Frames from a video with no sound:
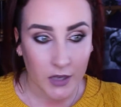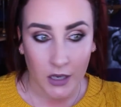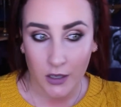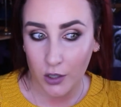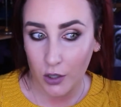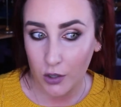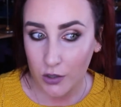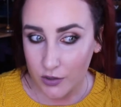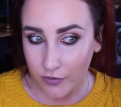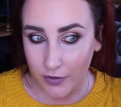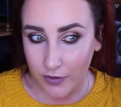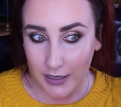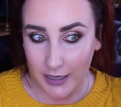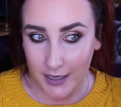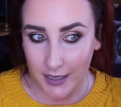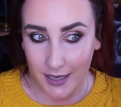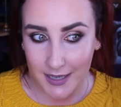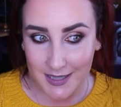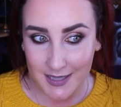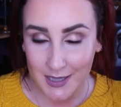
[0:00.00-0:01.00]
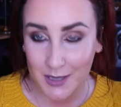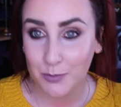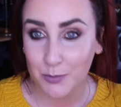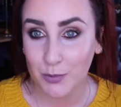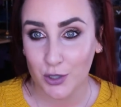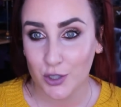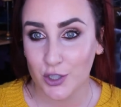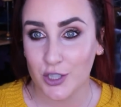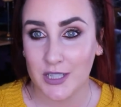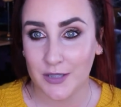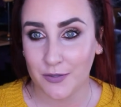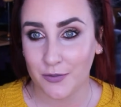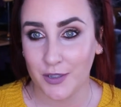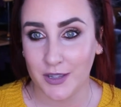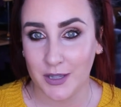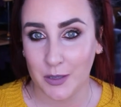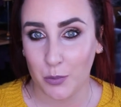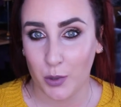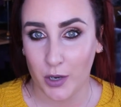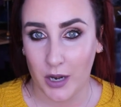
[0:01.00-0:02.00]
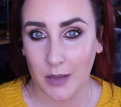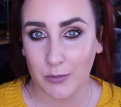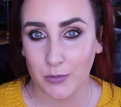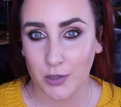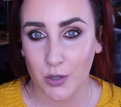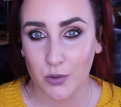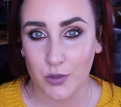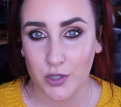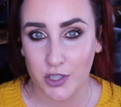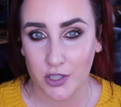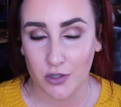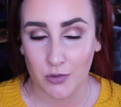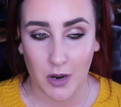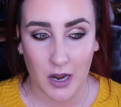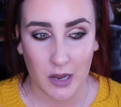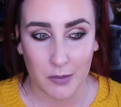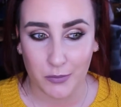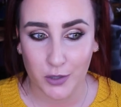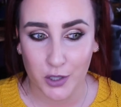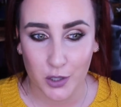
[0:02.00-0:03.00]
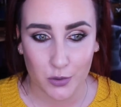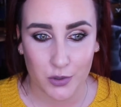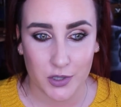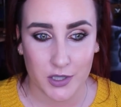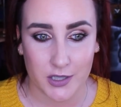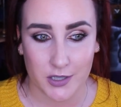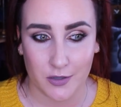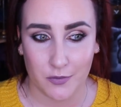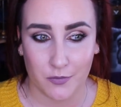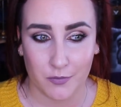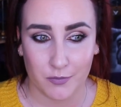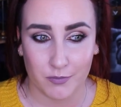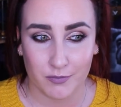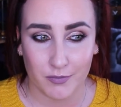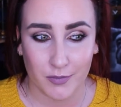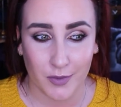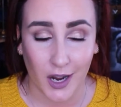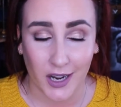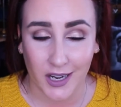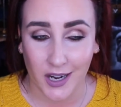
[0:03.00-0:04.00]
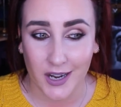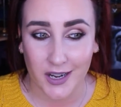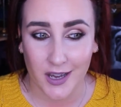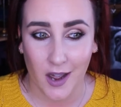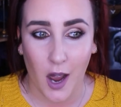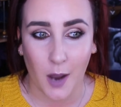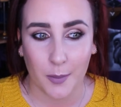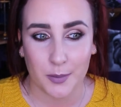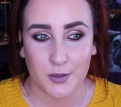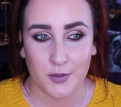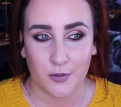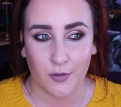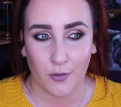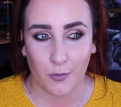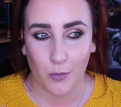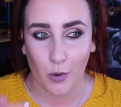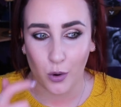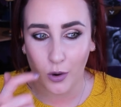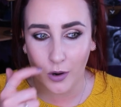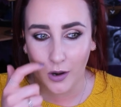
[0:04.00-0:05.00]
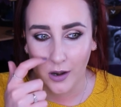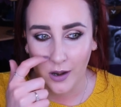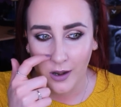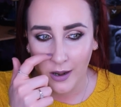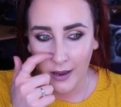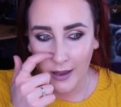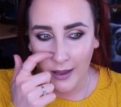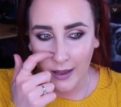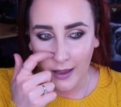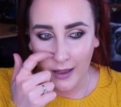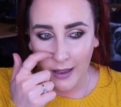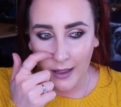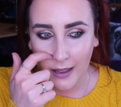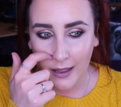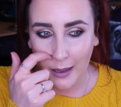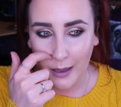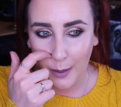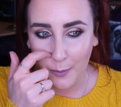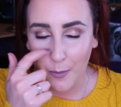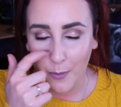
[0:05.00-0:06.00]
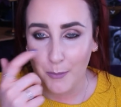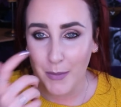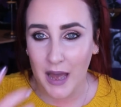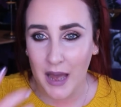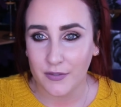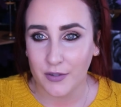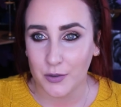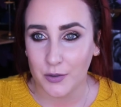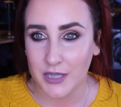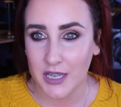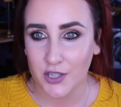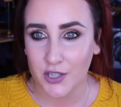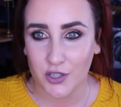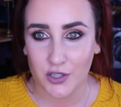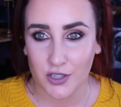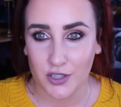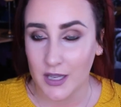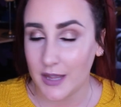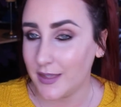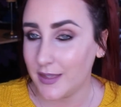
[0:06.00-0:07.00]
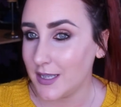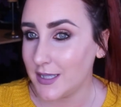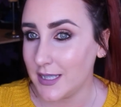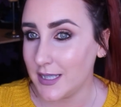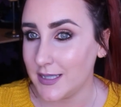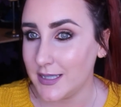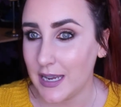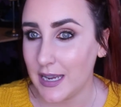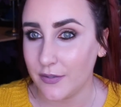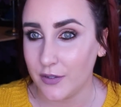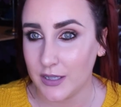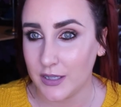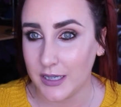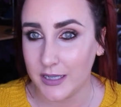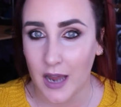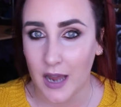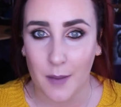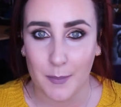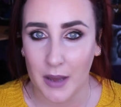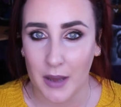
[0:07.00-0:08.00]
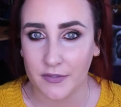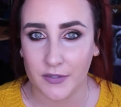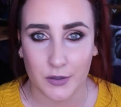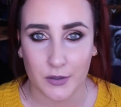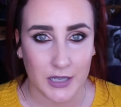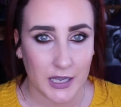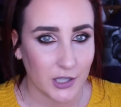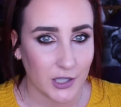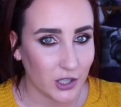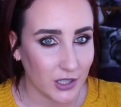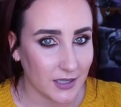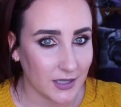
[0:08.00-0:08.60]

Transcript: Looks really nice. It's much different than what I'm used to. I kind of opt for more matte foundations, and this is definitely not a matte foundation.